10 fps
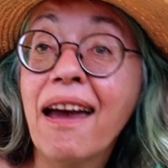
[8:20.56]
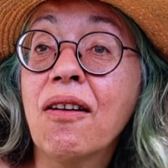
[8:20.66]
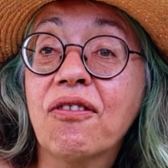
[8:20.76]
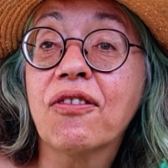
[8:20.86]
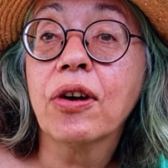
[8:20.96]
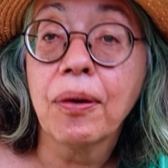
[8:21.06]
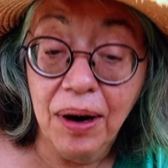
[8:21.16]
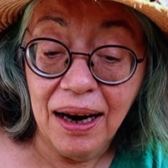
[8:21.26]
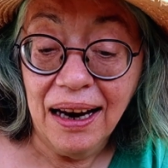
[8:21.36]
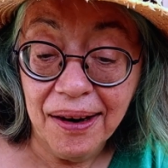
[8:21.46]

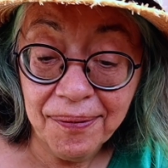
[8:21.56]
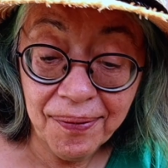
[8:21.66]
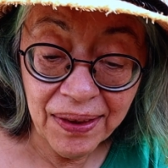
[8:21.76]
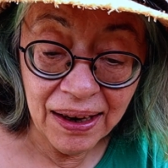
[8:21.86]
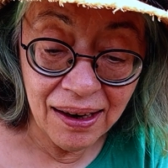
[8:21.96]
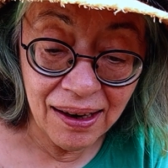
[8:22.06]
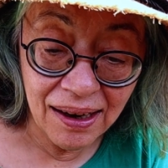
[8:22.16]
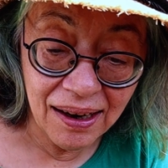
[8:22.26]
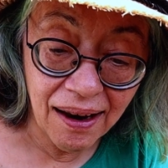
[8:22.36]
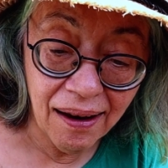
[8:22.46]
everywhere.
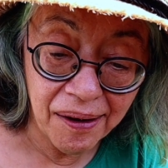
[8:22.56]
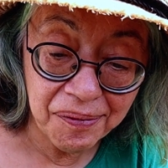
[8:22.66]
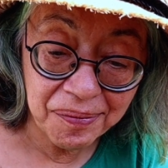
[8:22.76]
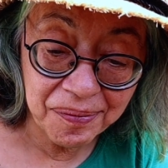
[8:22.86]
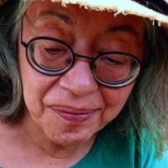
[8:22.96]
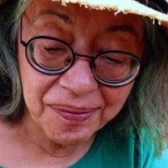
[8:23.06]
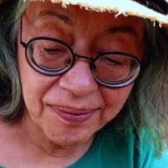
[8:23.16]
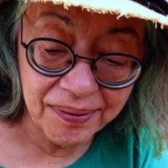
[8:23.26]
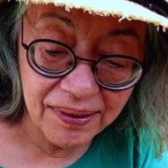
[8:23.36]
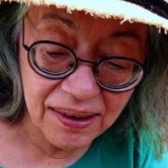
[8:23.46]
Now,
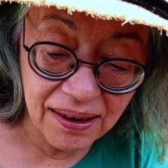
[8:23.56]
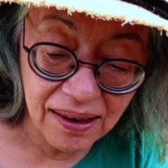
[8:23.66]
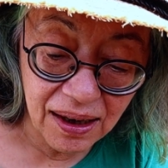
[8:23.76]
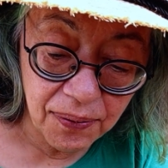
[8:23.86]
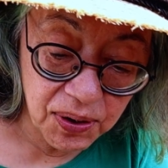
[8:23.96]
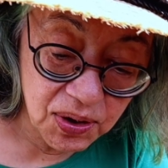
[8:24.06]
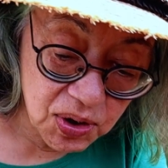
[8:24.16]
I think if you're